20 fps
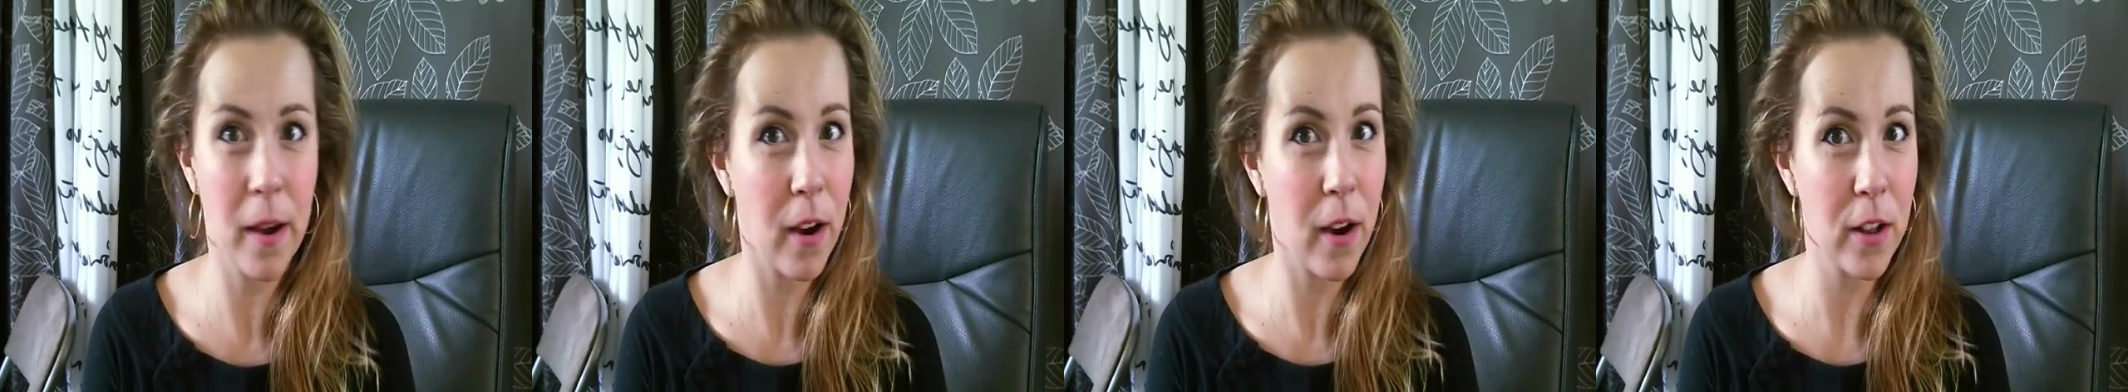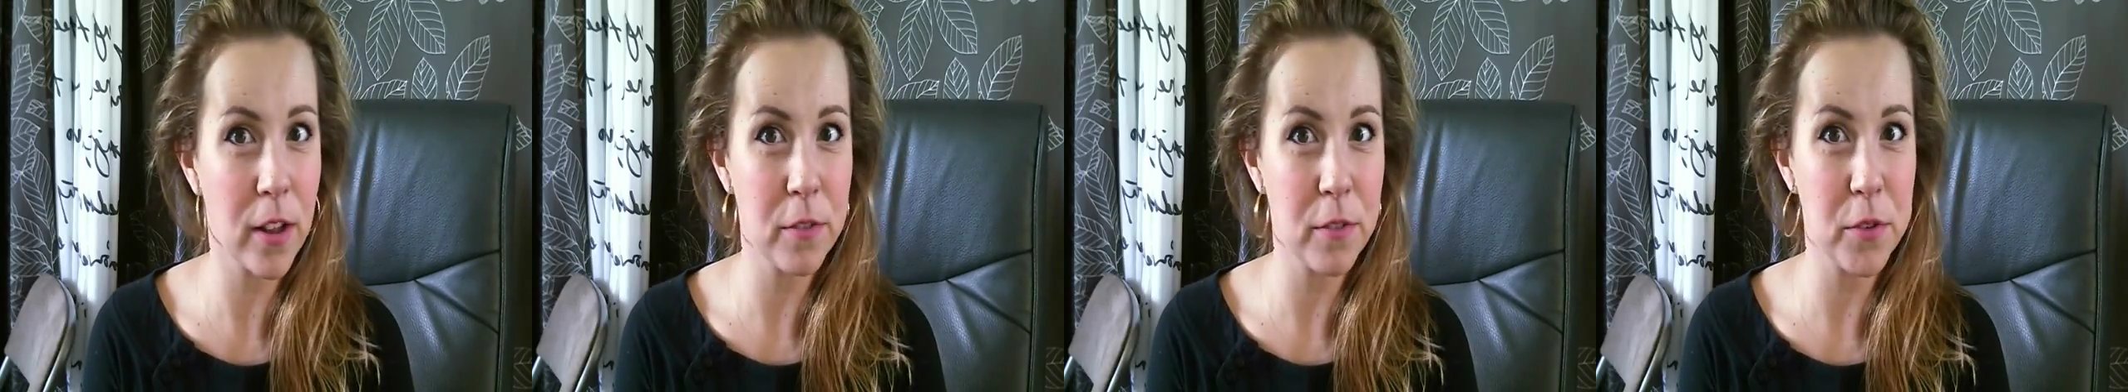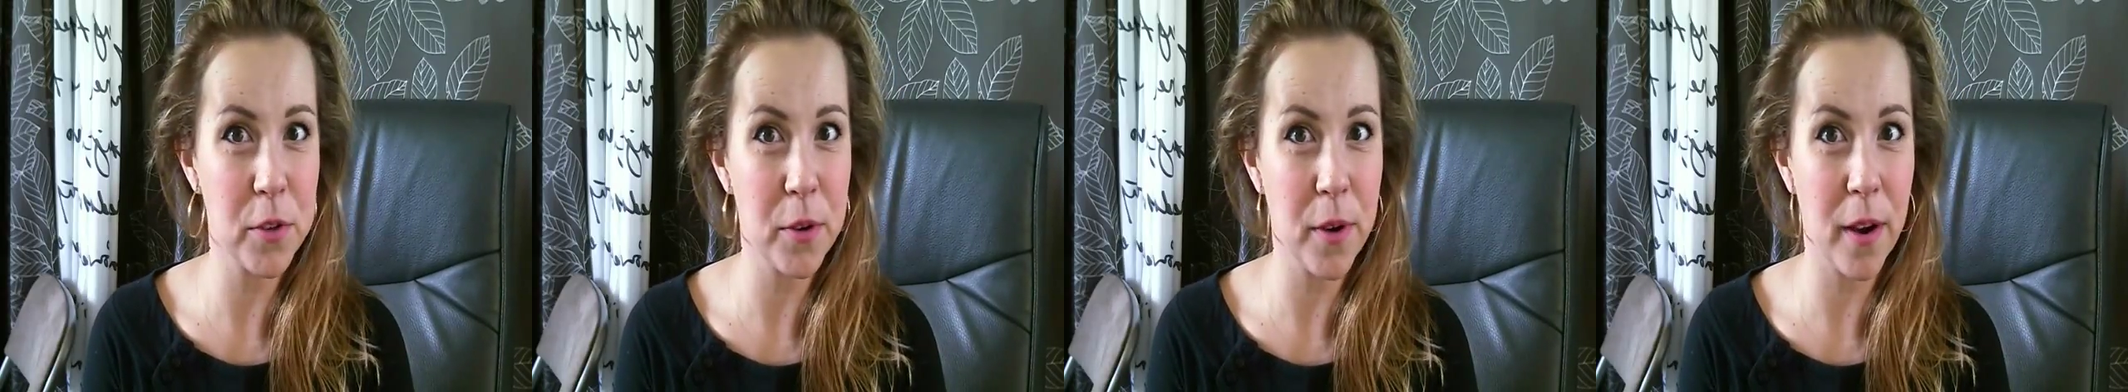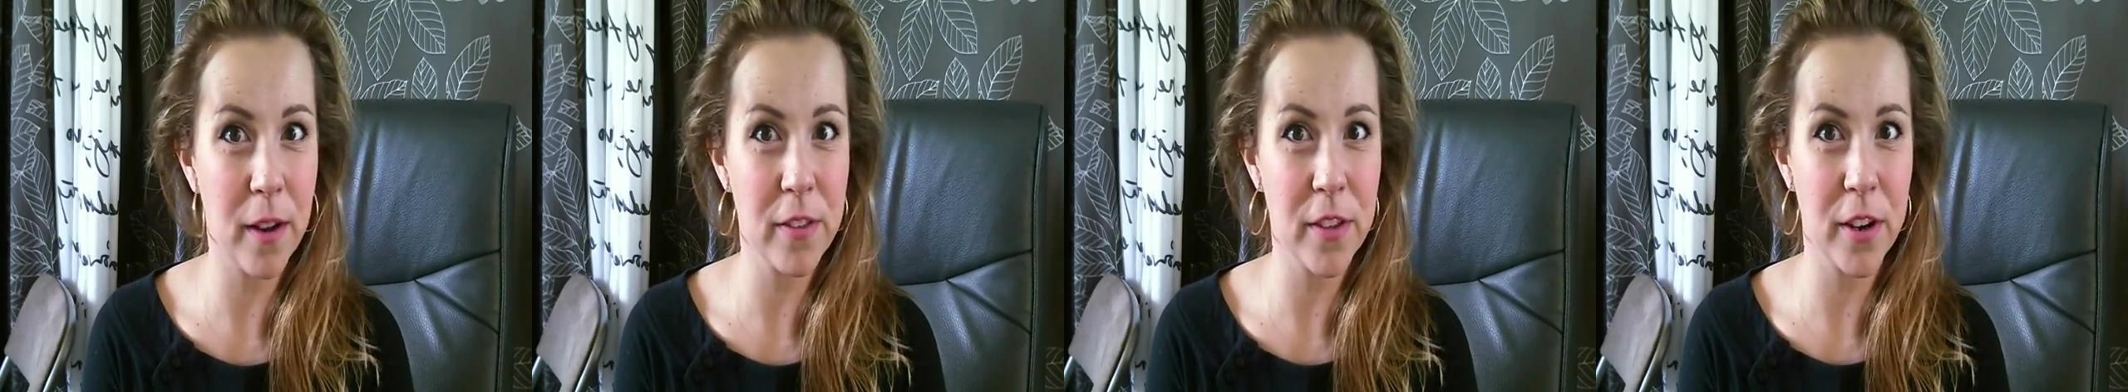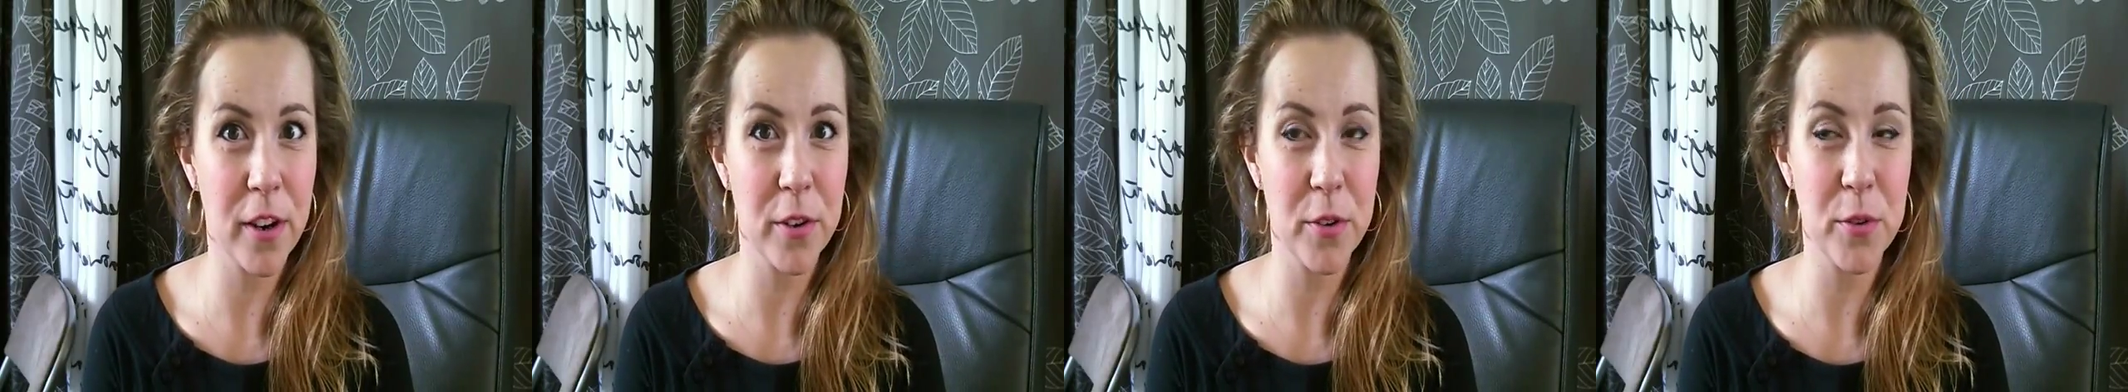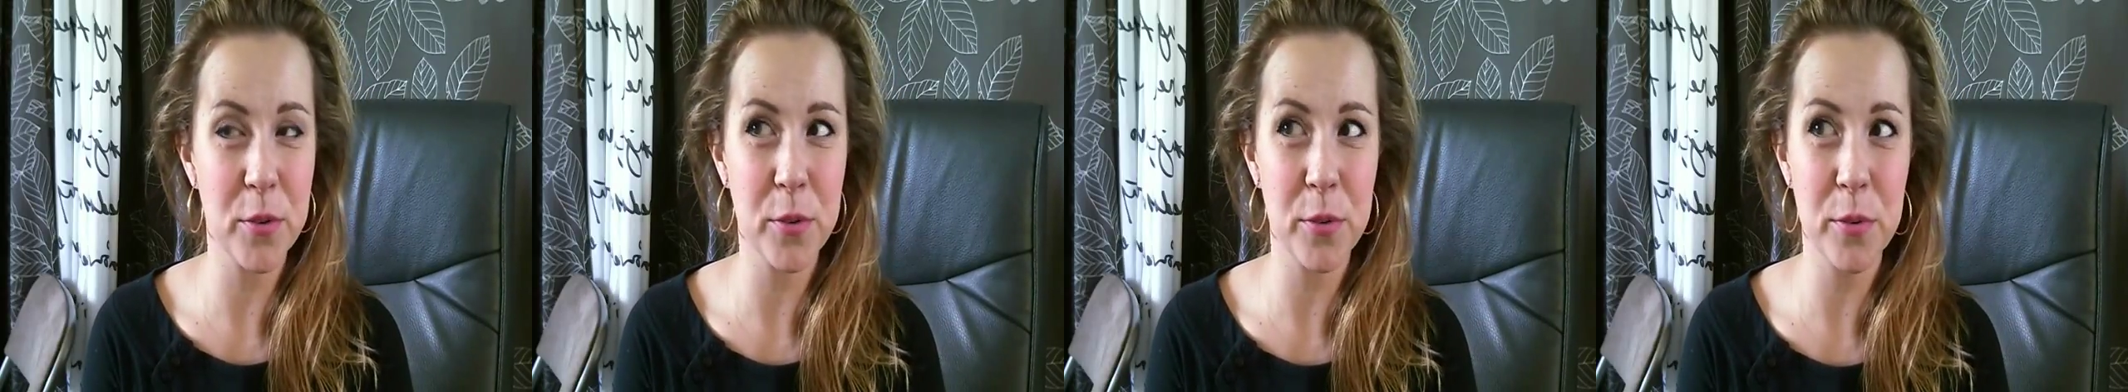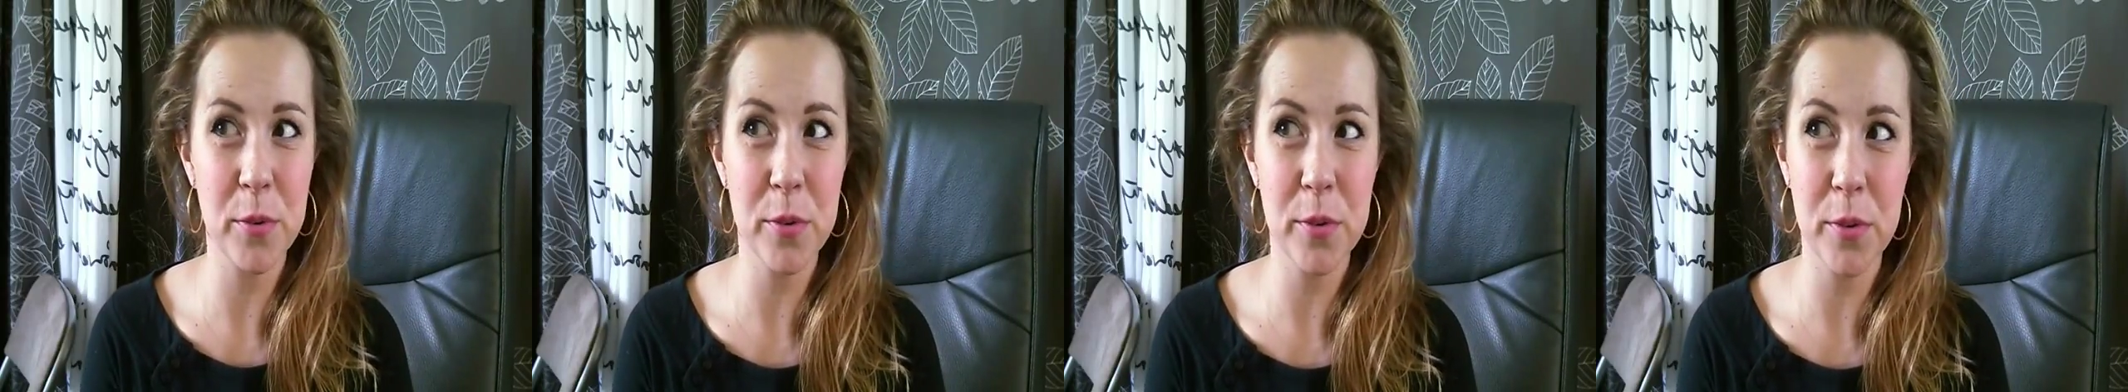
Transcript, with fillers: all of you out there who,